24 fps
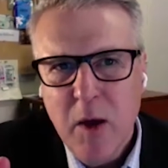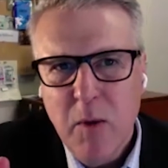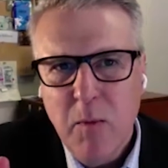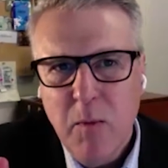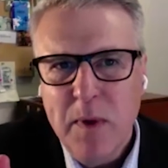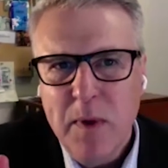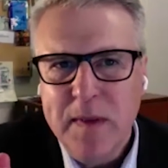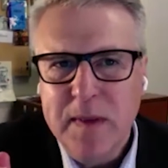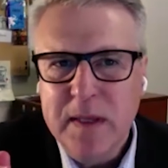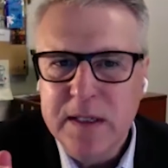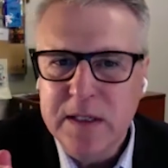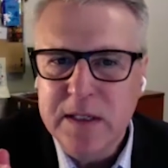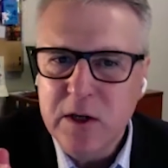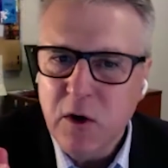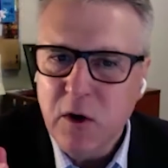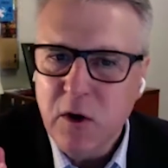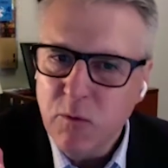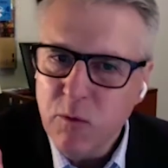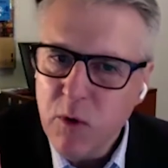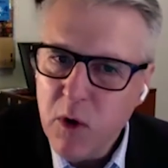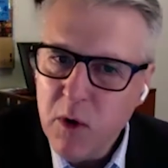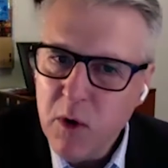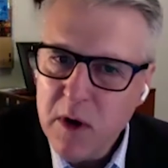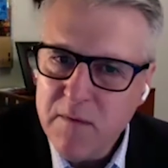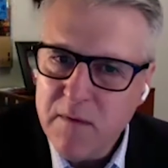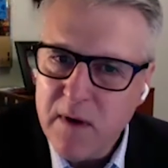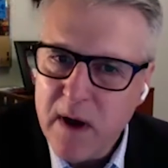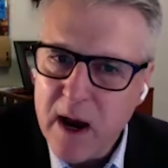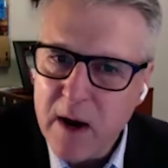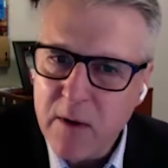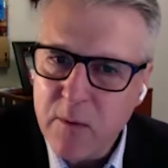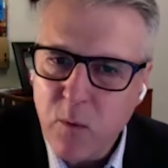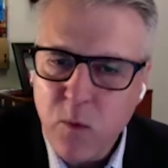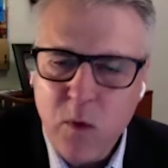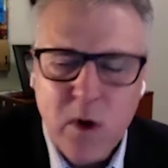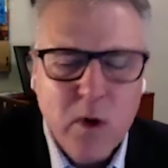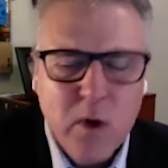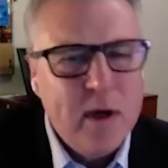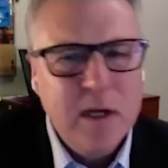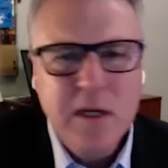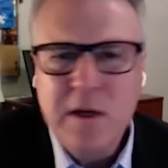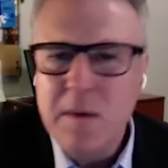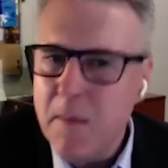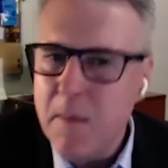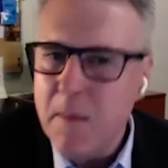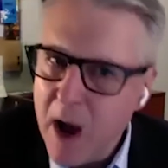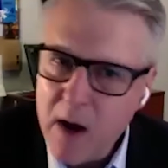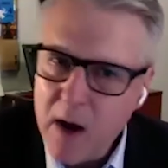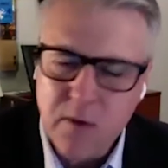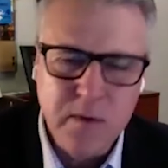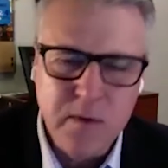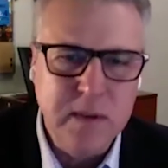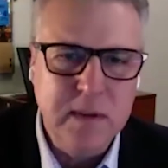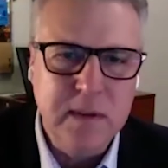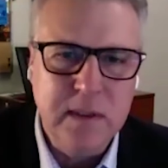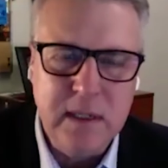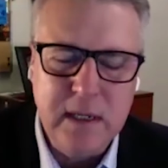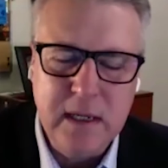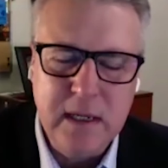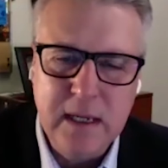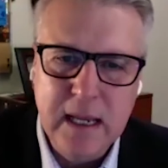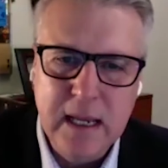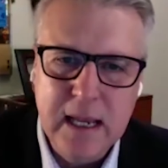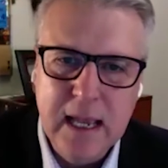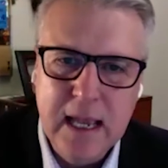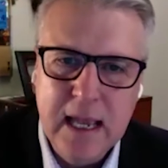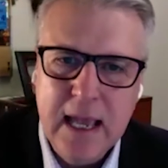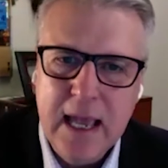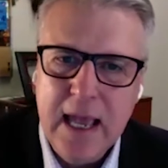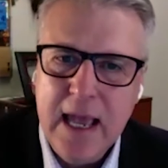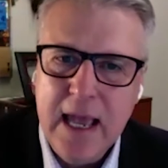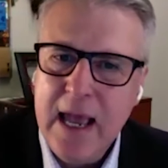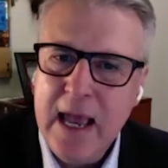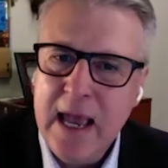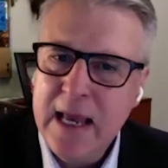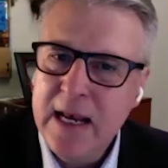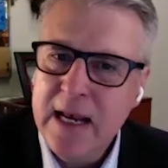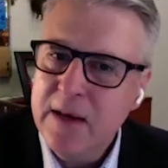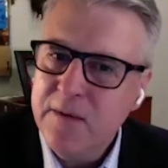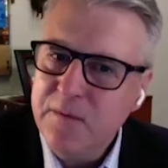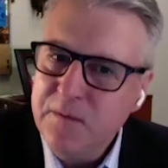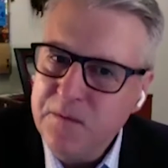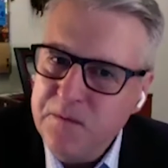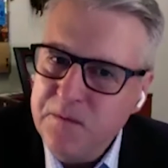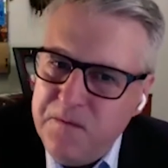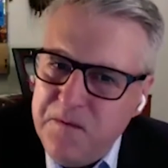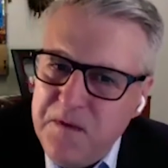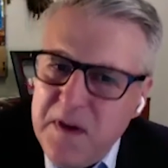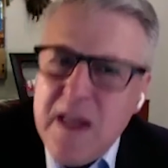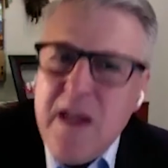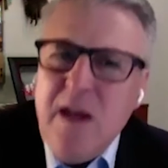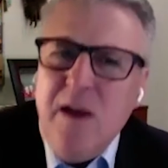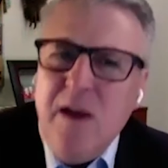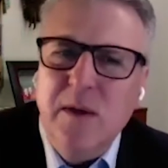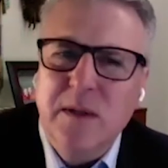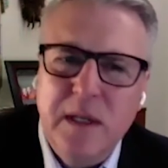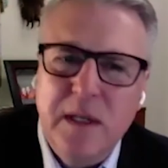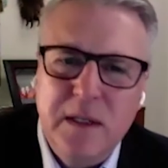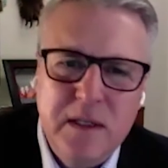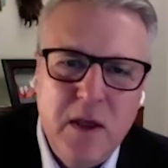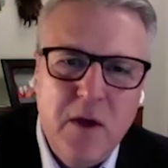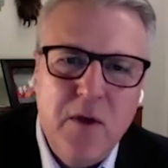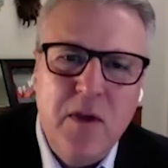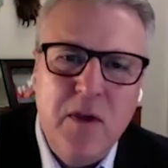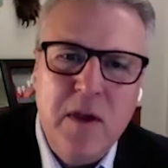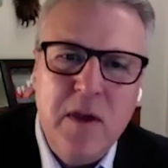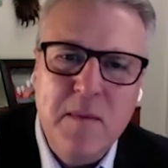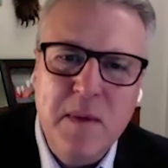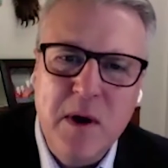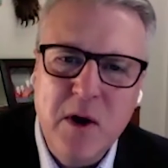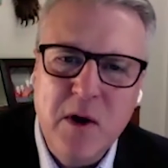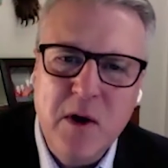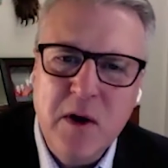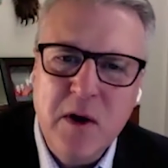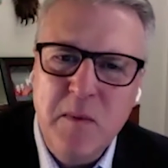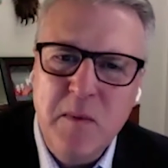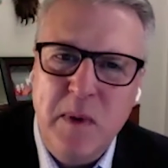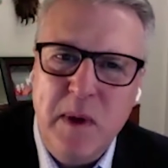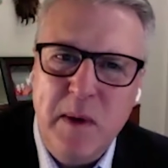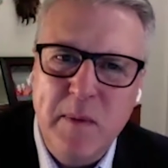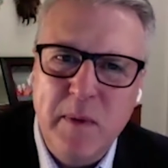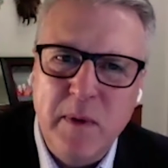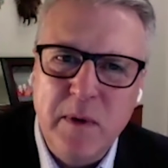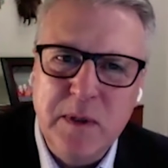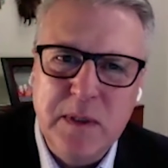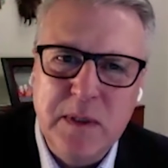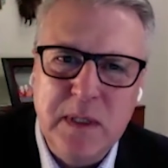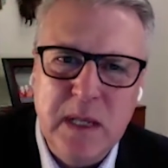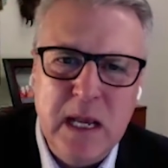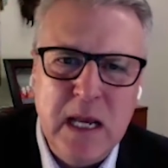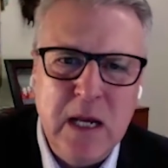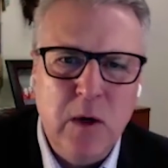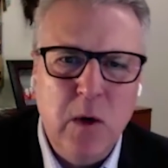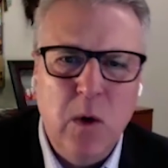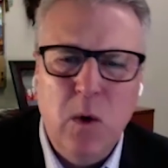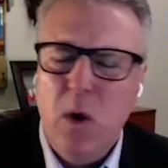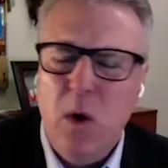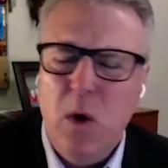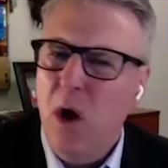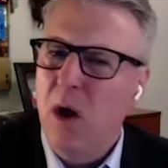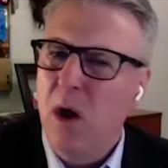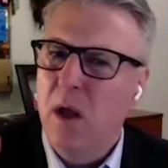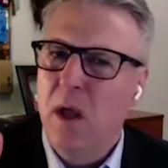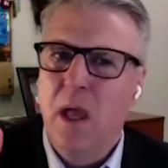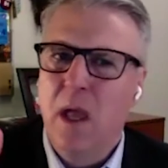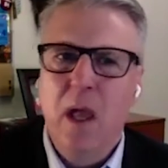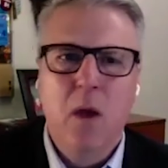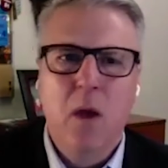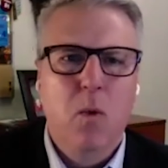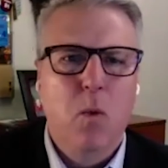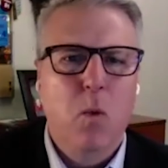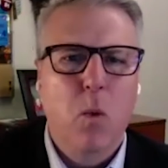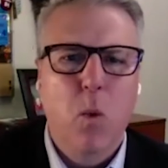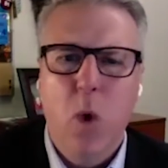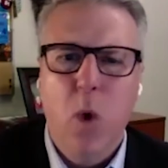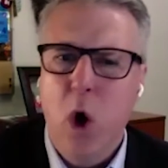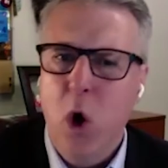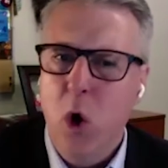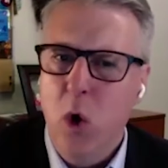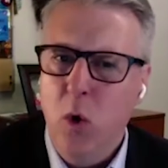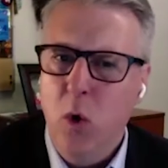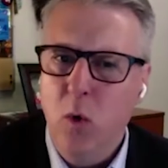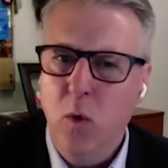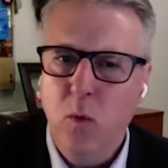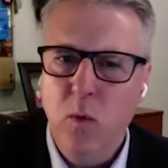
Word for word: but this coronavirus, we're a democracy, and it feels as though the American people are saying, whoa.